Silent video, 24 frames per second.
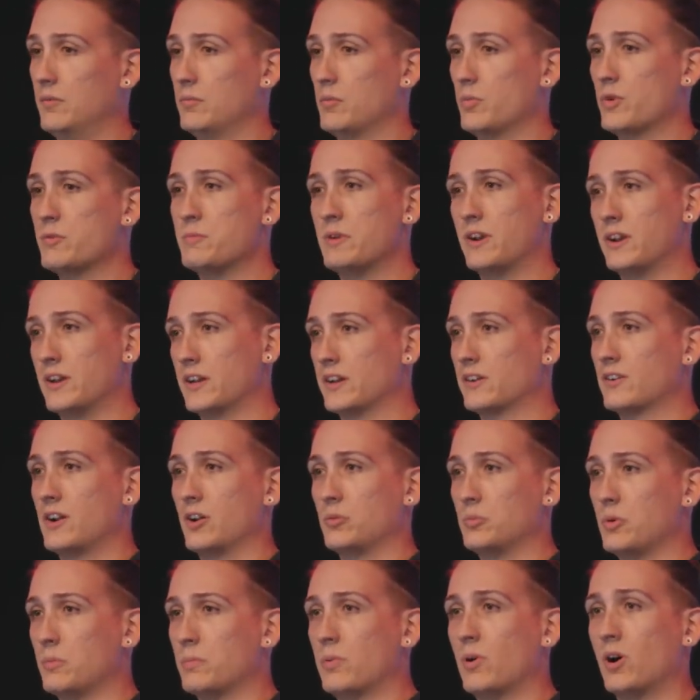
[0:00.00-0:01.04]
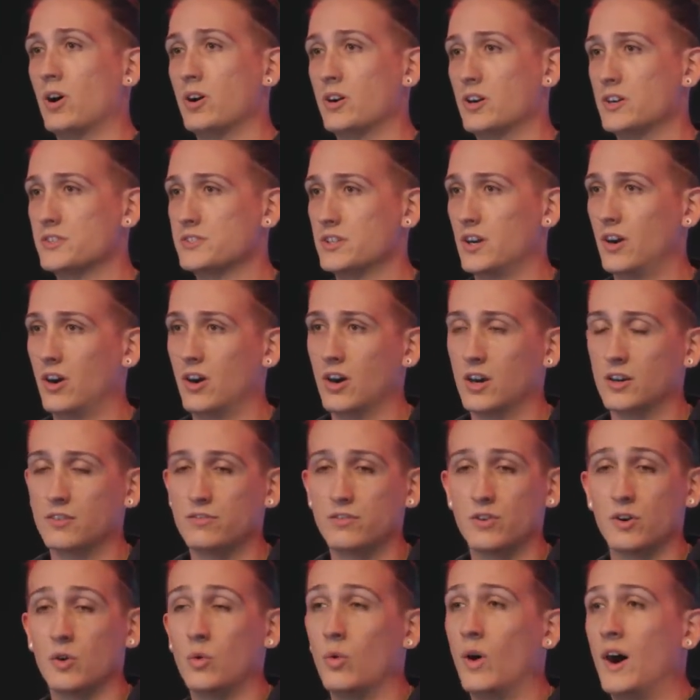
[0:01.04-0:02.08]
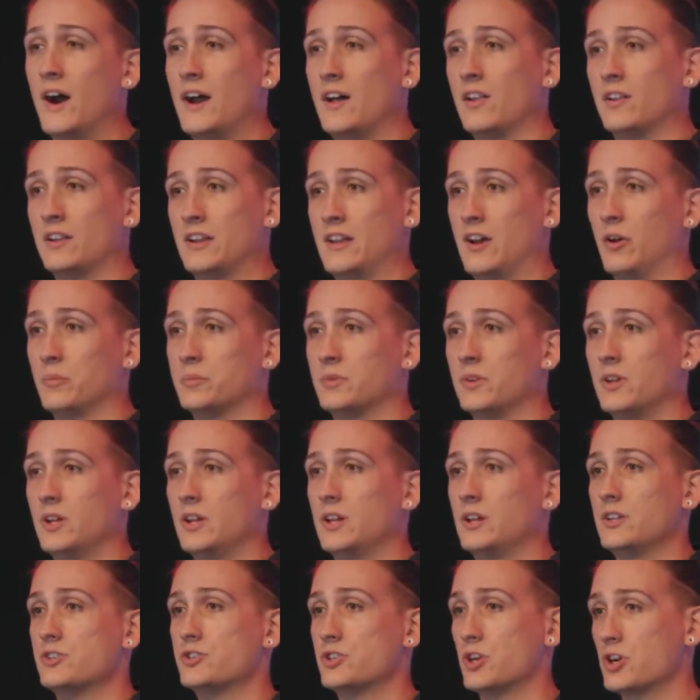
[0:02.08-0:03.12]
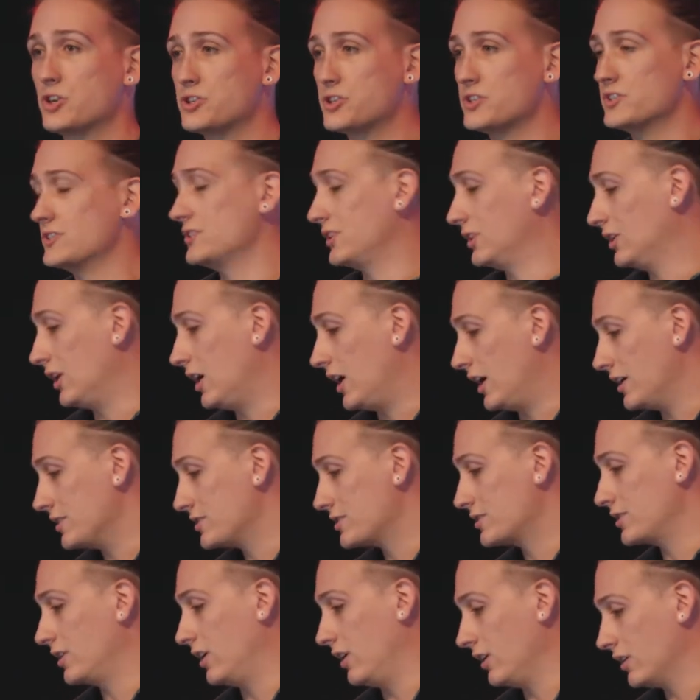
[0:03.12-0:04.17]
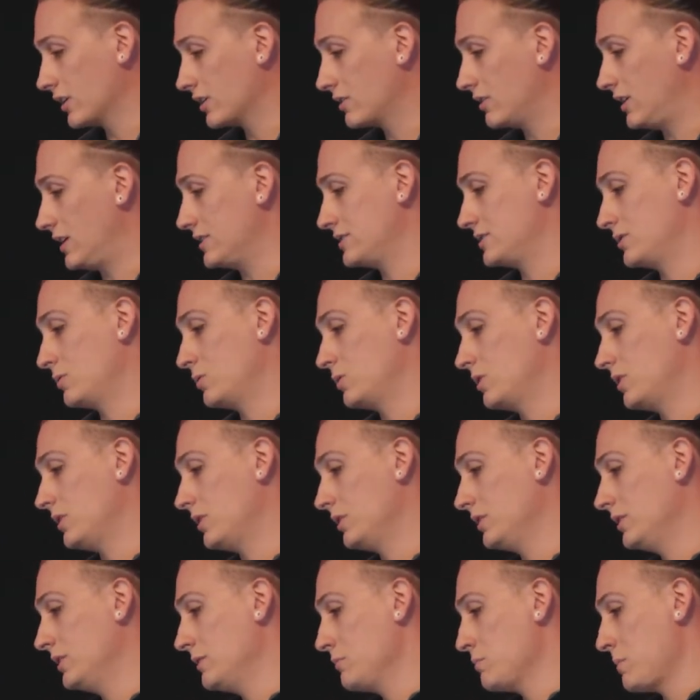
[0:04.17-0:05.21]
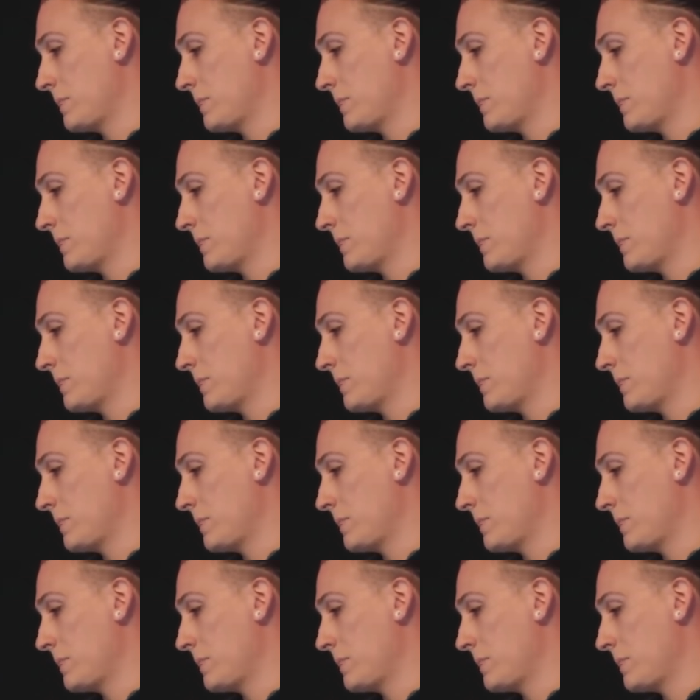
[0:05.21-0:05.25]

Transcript: We've been an incredible partner to ARC for a while and helped churches launch all across the world.